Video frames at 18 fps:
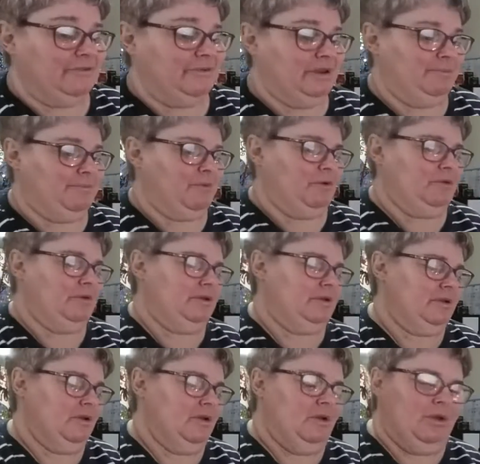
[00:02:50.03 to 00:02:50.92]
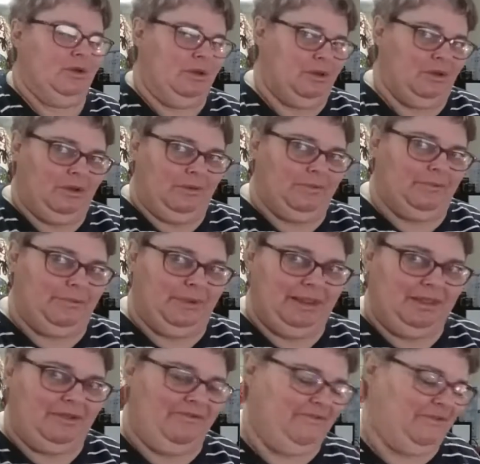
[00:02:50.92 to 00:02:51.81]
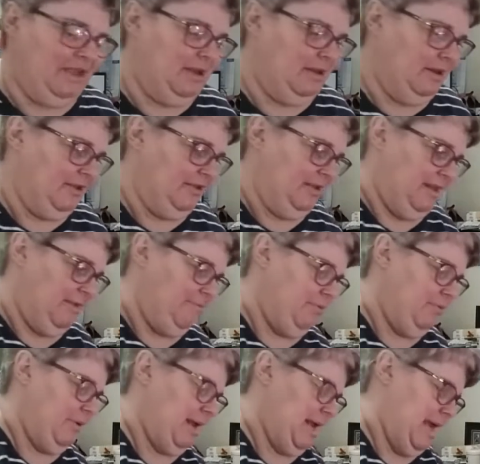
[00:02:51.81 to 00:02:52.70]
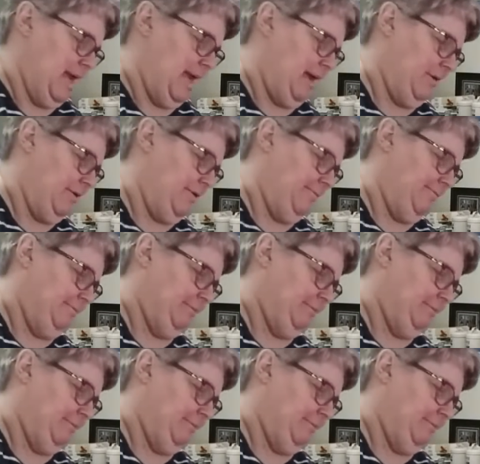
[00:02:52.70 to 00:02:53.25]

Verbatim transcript: response with the feelers they're putting out.